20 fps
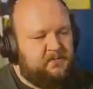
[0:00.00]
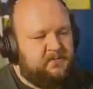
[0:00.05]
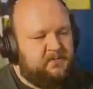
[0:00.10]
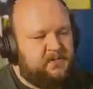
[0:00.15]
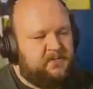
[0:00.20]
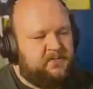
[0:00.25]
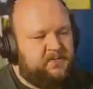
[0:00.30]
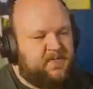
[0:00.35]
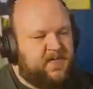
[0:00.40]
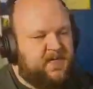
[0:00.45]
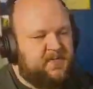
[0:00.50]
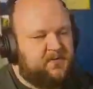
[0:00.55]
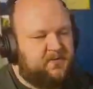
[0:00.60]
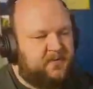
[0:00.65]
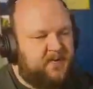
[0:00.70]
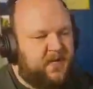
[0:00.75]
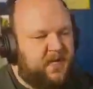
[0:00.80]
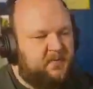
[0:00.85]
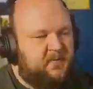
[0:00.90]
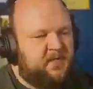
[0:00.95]
substantial
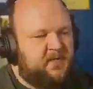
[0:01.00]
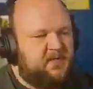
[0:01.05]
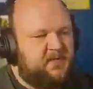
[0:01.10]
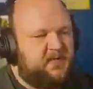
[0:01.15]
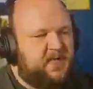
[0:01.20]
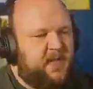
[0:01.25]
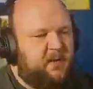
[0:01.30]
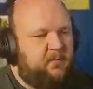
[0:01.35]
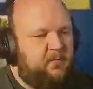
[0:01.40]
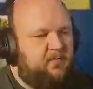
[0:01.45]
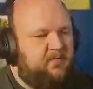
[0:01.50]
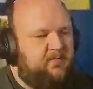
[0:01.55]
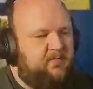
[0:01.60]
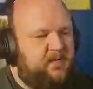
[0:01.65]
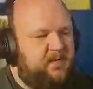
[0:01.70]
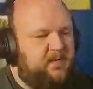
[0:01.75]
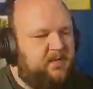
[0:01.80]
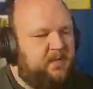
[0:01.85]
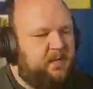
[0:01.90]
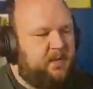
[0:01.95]
damage, that would
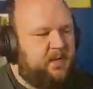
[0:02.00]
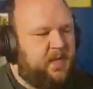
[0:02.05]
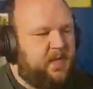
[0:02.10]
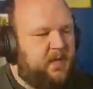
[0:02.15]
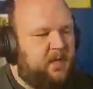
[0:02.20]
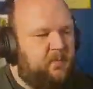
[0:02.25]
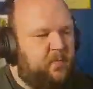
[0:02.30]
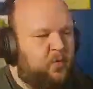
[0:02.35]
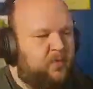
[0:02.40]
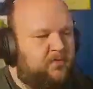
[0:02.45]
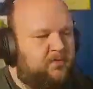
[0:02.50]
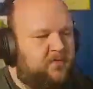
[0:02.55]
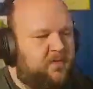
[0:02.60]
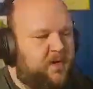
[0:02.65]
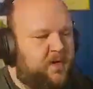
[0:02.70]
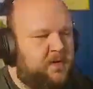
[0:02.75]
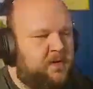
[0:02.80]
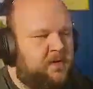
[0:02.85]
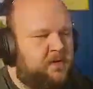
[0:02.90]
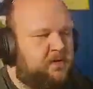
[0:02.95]
feel a lot more
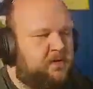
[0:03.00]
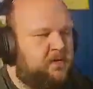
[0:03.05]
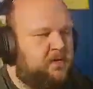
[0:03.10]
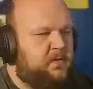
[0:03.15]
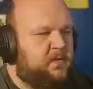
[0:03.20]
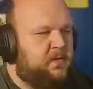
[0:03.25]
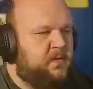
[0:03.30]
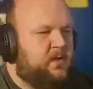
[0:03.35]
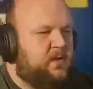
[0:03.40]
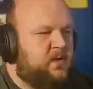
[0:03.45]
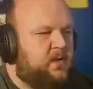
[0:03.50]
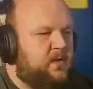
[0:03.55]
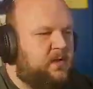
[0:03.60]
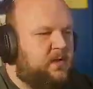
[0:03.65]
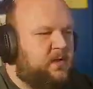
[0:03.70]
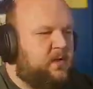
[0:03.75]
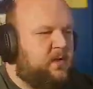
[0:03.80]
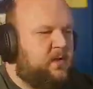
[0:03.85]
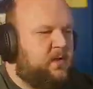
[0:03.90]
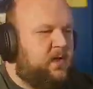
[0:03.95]
fun.
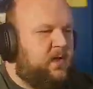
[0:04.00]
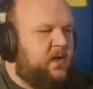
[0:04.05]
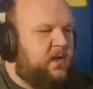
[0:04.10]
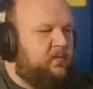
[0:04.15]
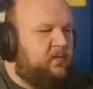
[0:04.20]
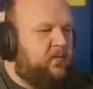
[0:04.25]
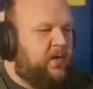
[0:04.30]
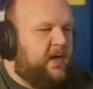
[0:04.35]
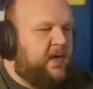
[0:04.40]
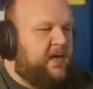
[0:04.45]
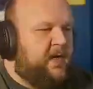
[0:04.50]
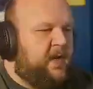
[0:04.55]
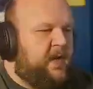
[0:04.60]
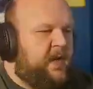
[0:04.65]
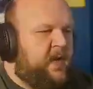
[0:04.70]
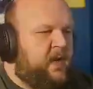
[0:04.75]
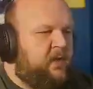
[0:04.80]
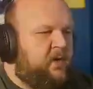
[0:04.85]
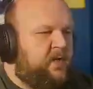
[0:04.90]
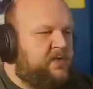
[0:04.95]
Right
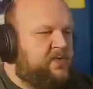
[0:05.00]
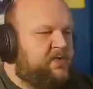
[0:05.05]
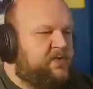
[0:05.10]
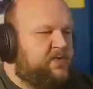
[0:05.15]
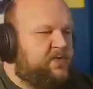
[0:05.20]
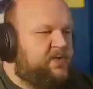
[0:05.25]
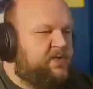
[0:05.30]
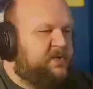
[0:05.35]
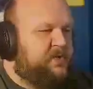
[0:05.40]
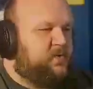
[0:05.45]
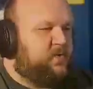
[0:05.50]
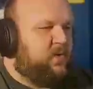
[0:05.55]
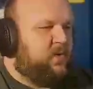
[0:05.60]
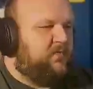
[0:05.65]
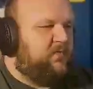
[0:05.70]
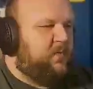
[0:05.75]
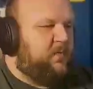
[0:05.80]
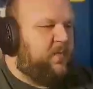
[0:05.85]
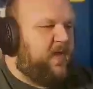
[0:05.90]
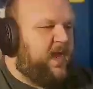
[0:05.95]
now, it's just sort of
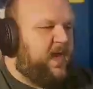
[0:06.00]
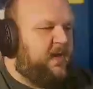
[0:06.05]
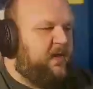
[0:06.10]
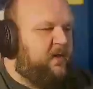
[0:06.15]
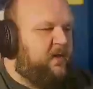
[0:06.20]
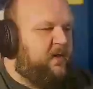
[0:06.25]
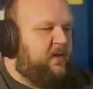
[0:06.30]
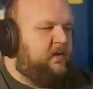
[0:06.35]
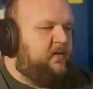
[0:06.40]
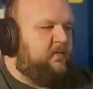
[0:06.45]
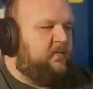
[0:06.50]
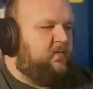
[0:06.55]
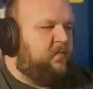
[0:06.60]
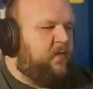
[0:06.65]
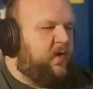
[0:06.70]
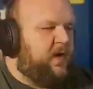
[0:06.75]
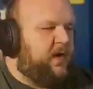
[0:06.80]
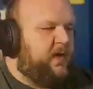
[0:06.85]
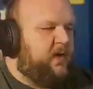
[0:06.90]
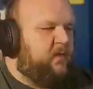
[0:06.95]
a matter of
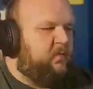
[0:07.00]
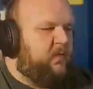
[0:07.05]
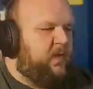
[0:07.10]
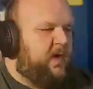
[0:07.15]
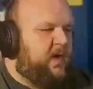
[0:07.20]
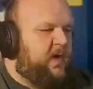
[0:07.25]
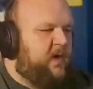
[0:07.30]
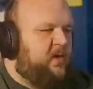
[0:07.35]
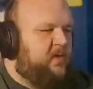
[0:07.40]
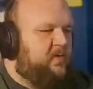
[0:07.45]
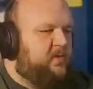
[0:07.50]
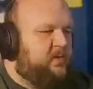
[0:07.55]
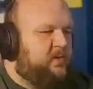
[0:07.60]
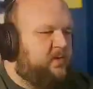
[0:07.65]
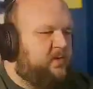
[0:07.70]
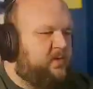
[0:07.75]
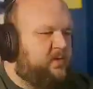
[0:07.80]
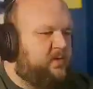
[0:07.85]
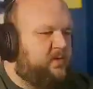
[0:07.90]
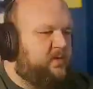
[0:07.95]
running
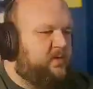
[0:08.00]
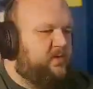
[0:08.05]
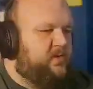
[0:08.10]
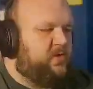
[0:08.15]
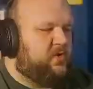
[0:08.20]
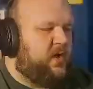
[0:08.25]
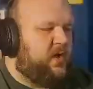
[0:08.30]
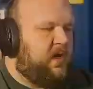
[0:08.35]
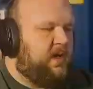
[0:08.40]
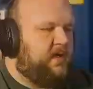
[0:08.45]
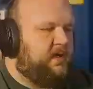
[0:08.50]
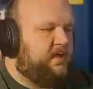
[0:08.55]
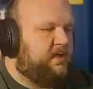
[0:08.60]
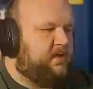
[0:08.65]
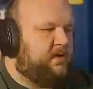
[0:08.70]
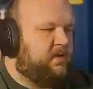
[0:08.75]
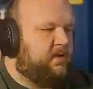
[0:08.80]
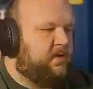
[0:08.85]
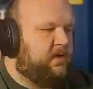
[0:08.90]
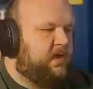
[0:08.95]
around, trying to
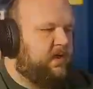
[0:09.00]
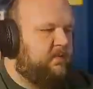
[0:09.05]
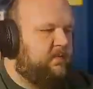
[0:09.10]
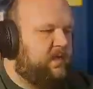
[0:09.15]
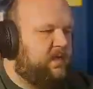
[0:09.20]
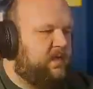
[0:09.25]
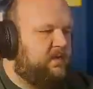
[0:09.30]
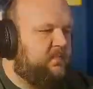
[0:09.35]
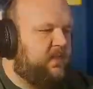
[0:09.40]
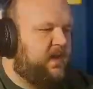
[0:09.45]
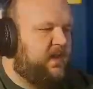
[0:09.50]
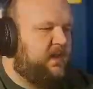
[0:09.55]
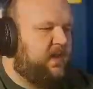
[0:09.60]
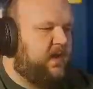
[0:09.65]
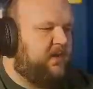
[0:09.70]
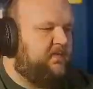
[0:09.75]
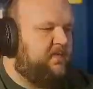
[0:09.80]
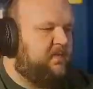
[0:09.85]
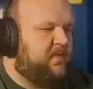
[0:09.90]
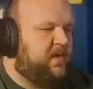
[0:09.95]
lure him into my
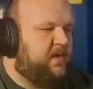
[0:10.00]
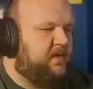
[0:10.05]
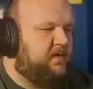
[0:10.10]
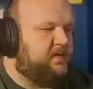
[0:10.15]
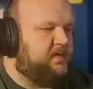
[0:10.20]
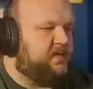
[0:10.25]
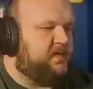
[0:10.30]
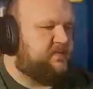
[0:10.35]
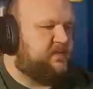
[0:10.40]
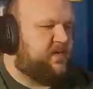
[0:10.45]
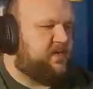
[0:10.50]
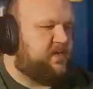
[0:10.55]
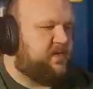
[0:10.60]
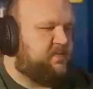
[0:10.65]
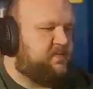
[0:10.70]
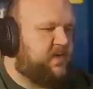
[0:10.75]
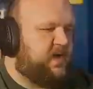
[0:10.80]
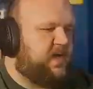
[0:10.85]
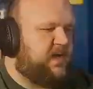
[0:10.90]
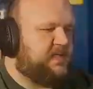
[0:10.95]
lava puddles as much as
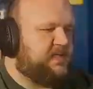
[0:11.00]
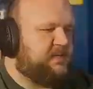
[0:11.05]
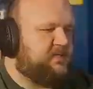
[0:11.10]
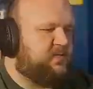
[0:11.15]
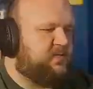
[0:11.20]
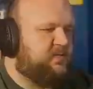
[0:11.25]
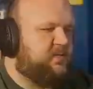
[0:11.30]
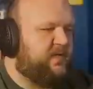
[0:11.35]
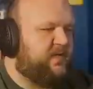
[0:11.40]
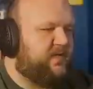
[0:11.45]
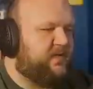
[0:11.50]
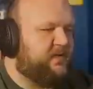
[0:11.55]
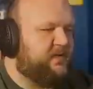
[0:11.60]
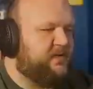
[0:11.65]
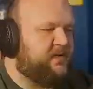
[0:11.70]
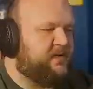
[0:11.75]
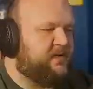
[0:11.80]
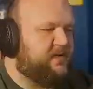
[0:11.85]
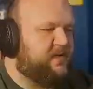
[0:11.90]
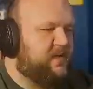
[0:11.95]
possible,
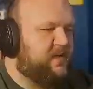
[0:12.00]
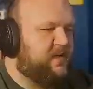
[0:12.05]
because